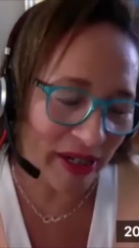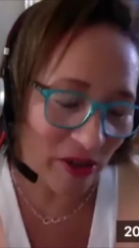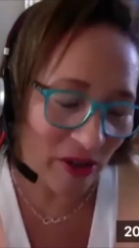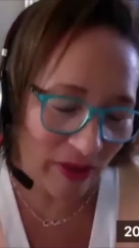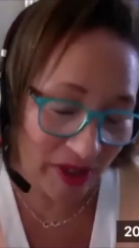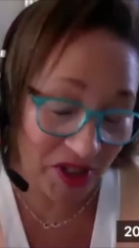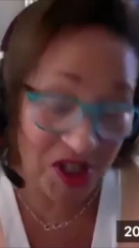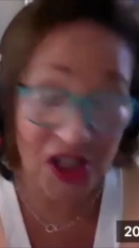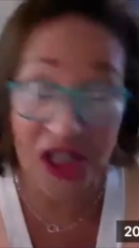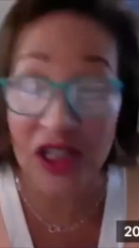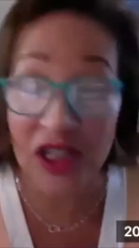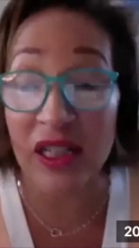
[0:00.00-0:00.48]

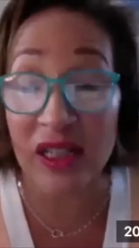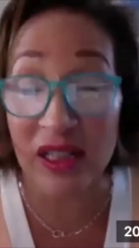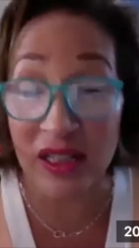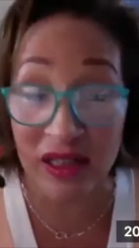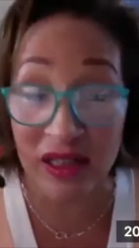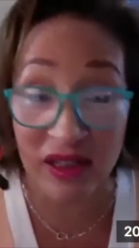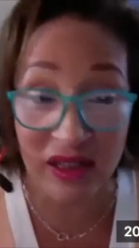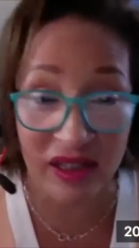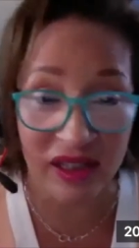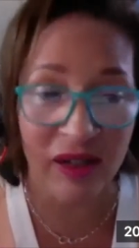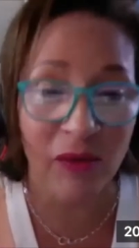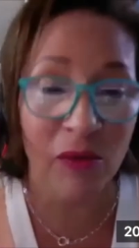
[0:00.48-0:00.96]
question. I
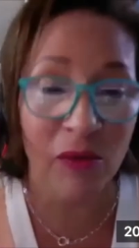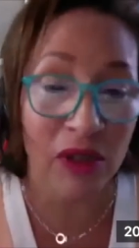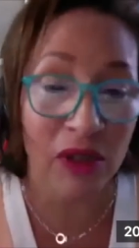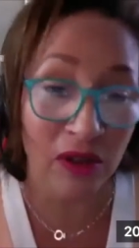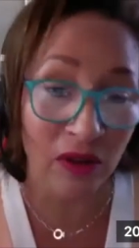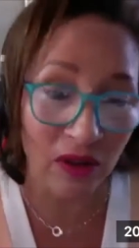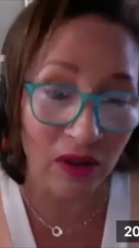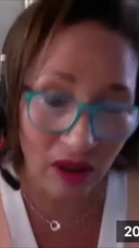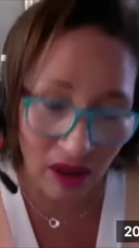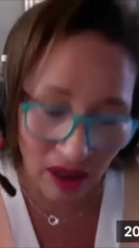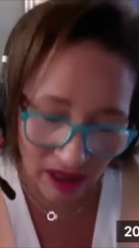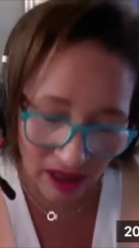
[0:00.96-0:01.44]
get that one a
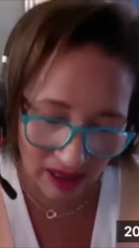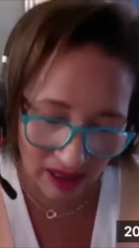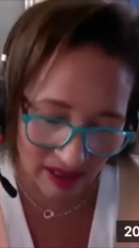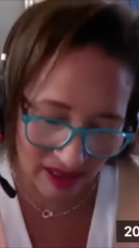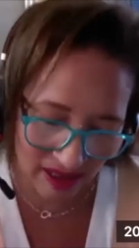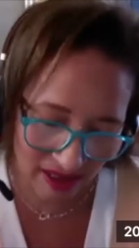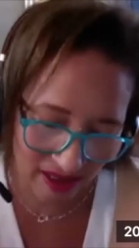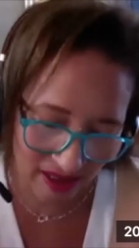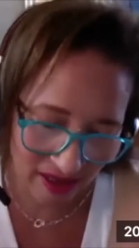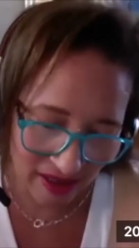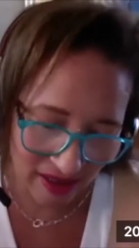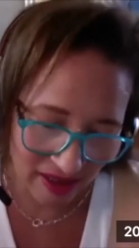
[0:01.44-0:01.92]

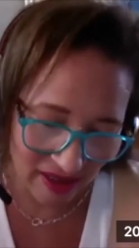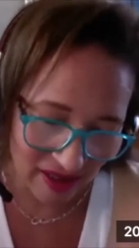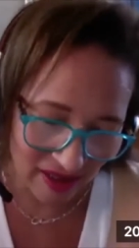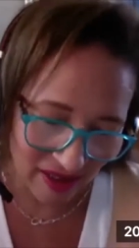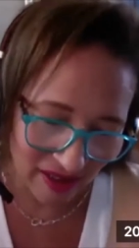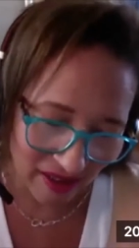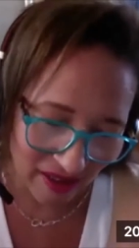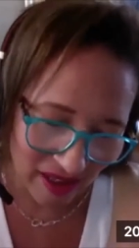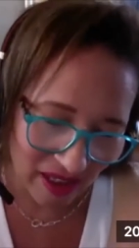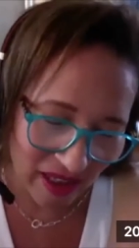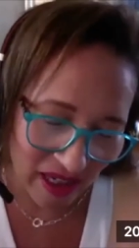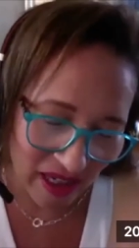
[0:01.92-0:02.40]
lot.
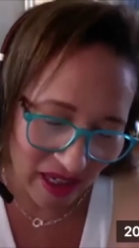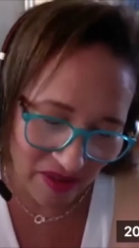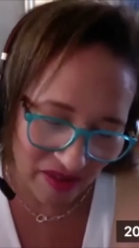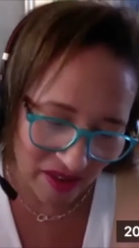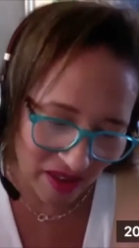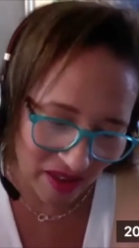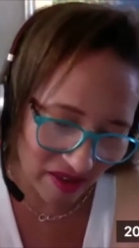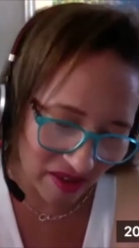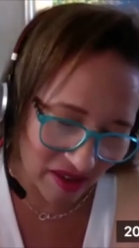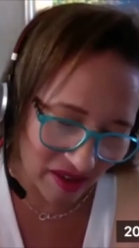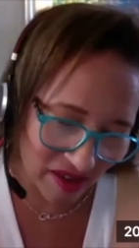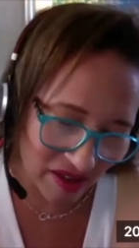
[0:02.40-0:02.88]
And I
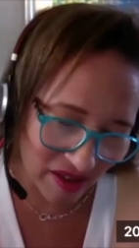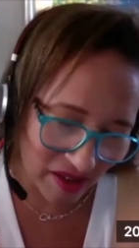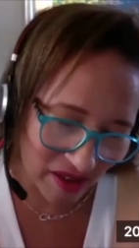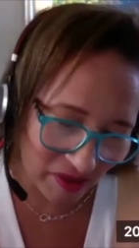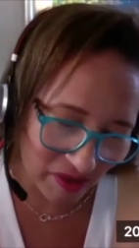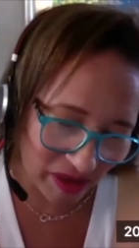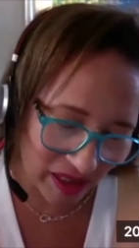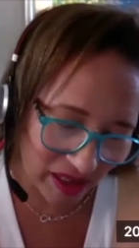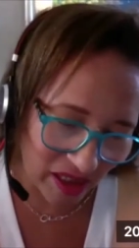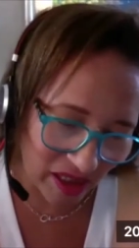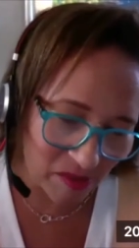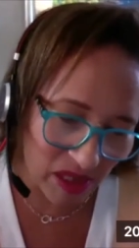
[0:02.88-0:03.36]
think that's how
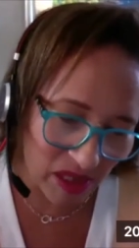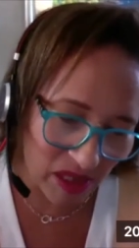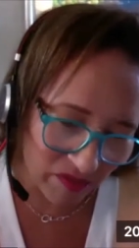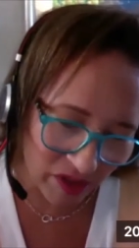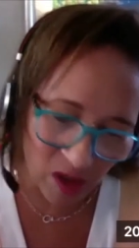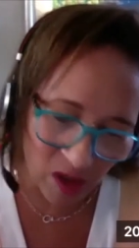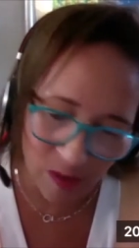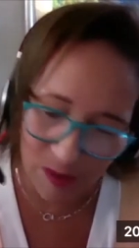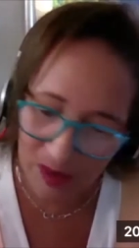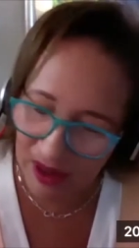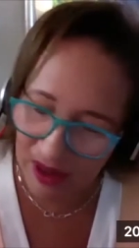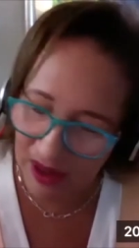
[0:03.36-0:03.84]
I ended up
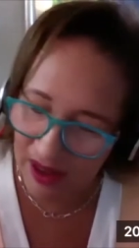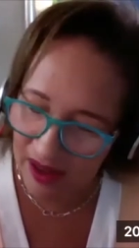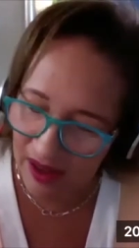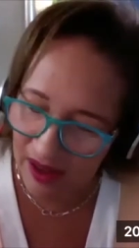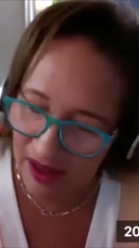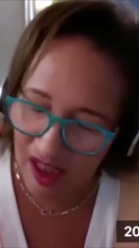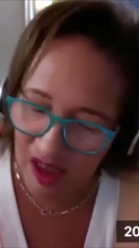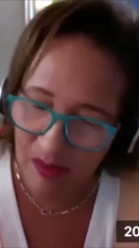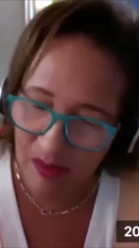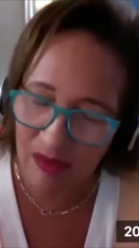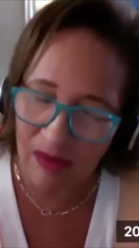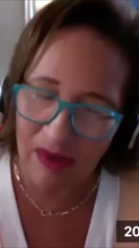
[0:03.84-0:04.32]
developing this
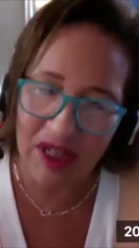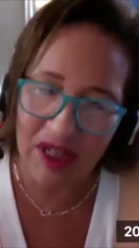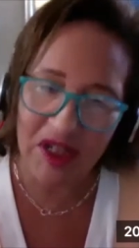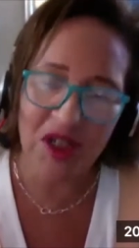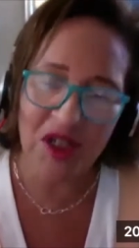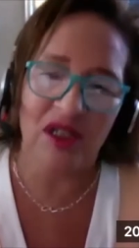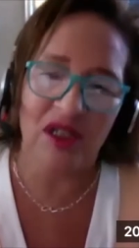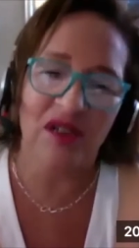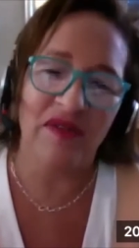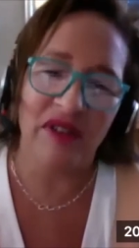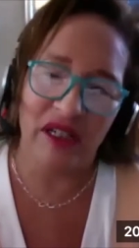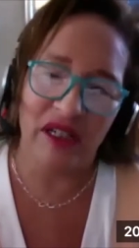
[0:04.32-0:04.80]

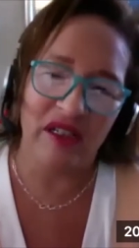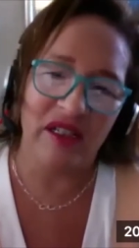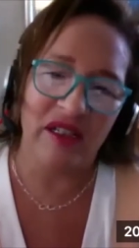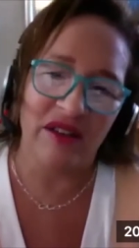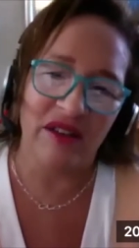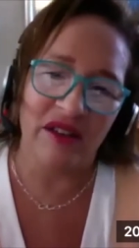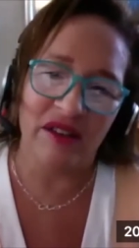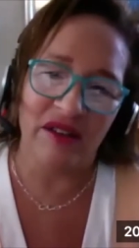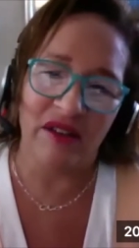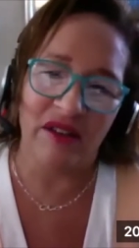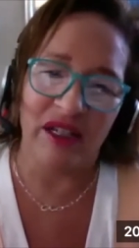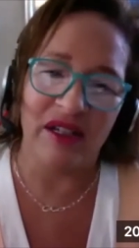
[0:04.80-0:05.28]
aspiration of ending
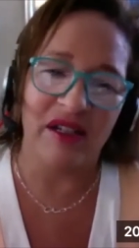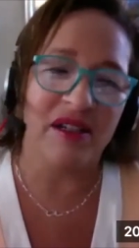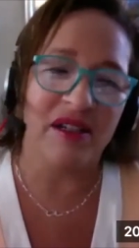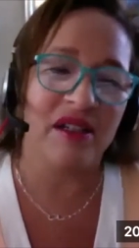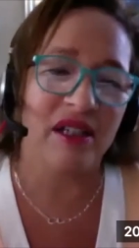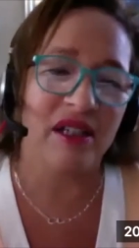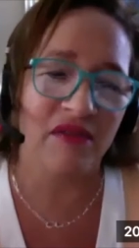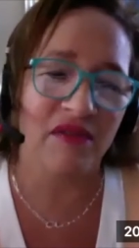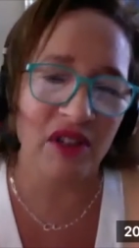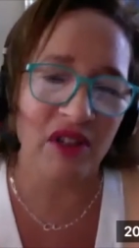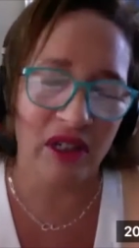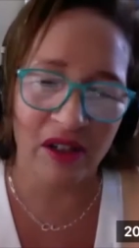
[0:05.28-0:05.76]
the
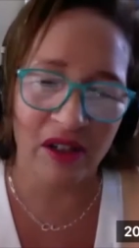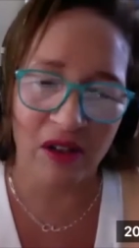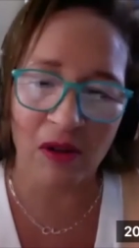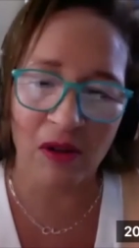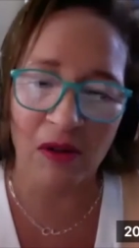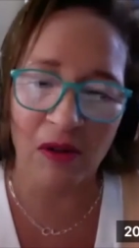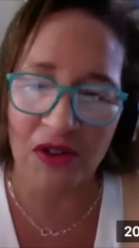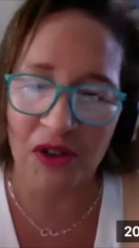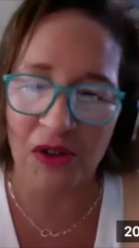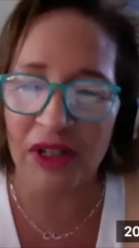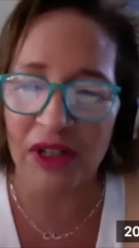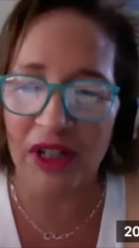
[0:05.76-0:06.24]
legacy of diet
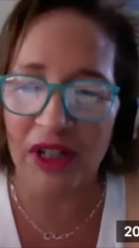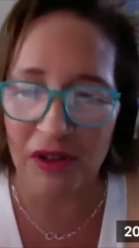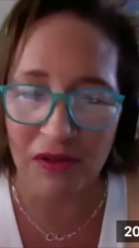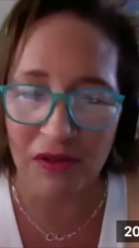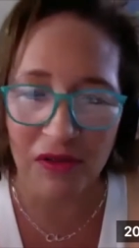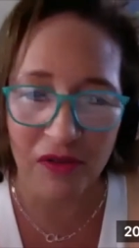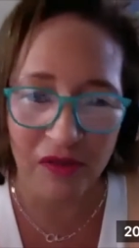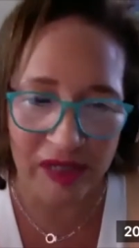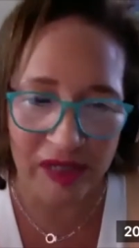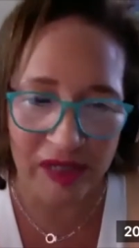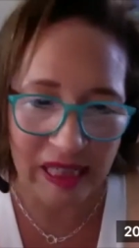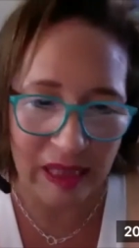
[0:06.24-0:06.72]
culture in your
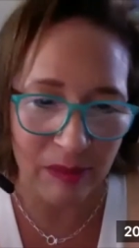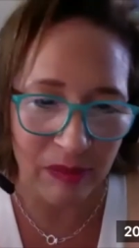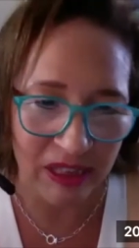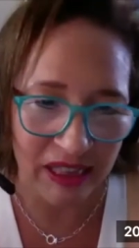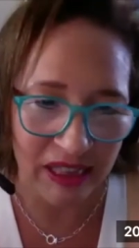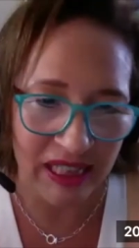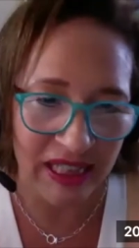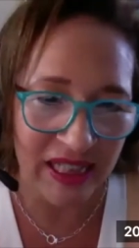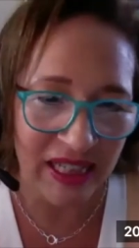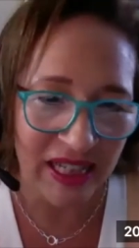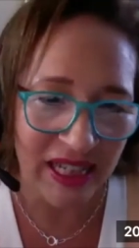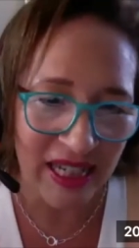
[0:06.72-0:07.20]

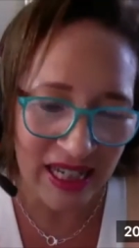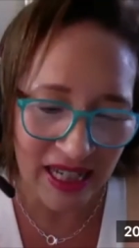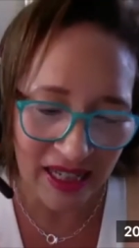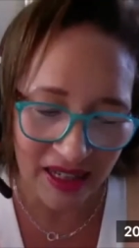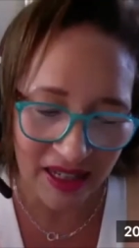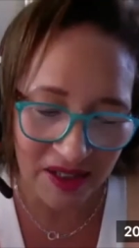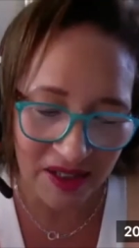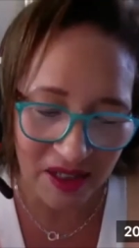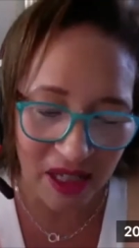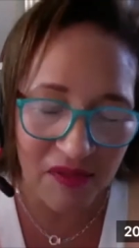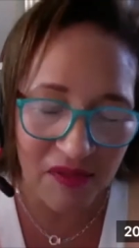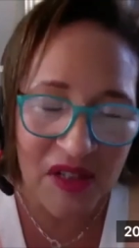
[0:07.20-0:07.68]
family,
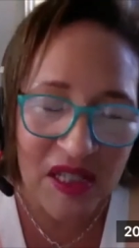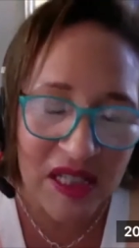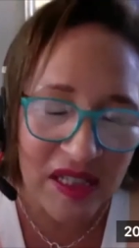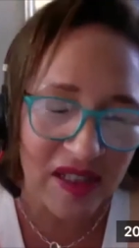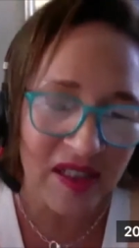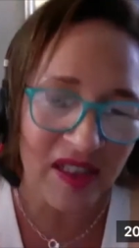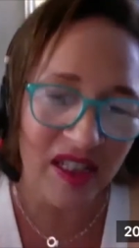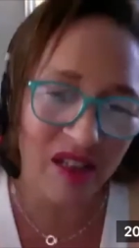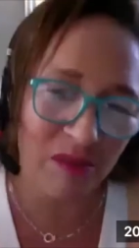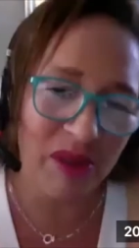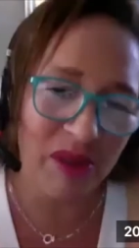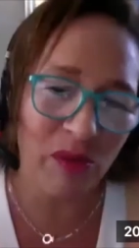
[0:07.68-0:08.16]
because I've
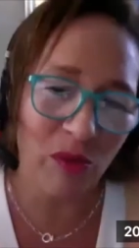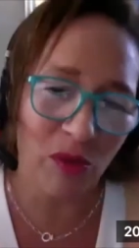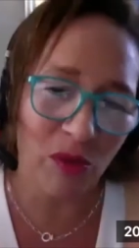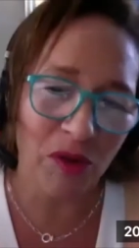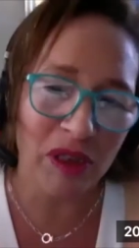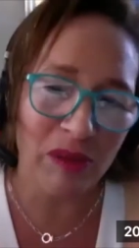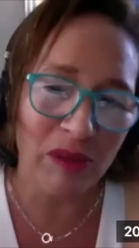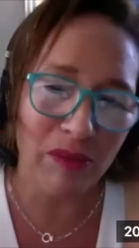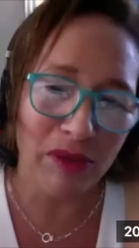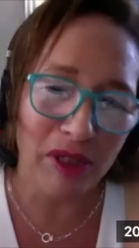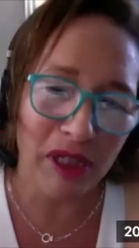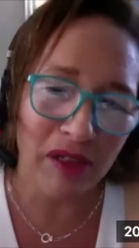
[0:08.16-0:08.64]
seen that be
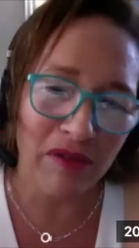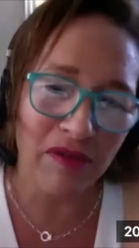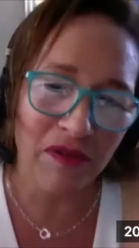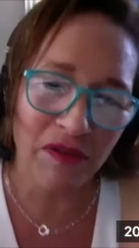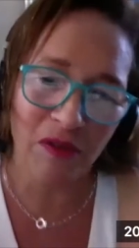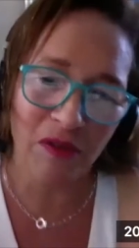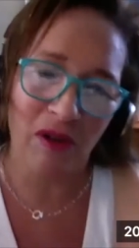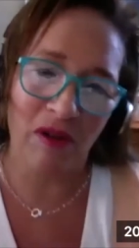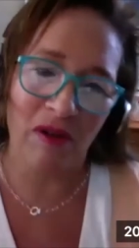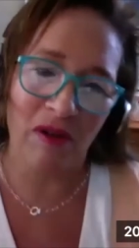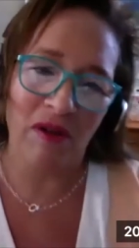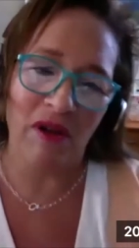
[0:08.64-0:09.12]
really
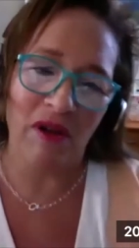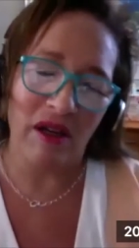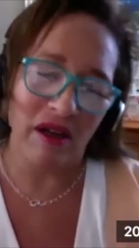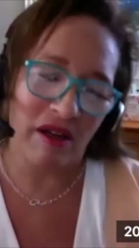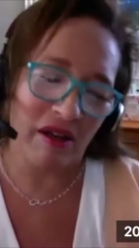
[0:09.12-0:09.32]
meaningful.